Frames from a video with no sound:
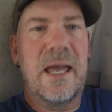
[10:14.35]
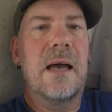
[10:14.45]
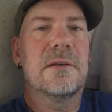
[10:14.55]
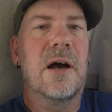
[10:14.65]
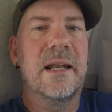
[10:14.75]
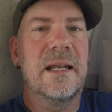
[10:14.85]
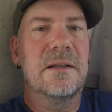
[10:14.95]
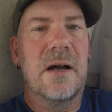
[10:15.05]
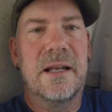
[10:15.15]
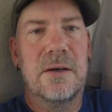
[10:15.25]
yeah, got in,
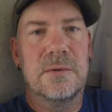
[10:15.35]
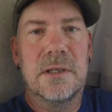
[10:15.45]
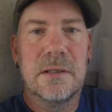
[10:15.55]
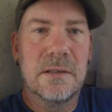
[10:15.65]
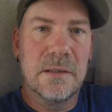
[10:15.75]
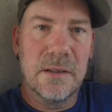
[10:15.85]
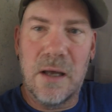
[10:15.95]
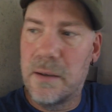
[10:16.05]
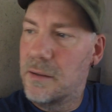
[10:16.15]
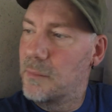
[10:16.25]
got out,
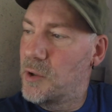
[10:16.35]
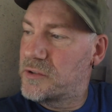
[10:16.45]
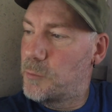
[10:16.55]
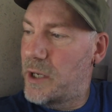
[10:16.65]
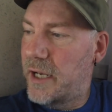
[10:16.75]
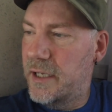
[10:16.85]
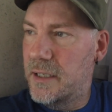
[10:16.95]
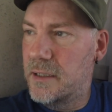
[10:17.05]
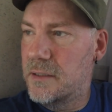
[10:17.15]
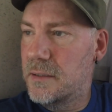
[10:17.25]
got most of what I needed.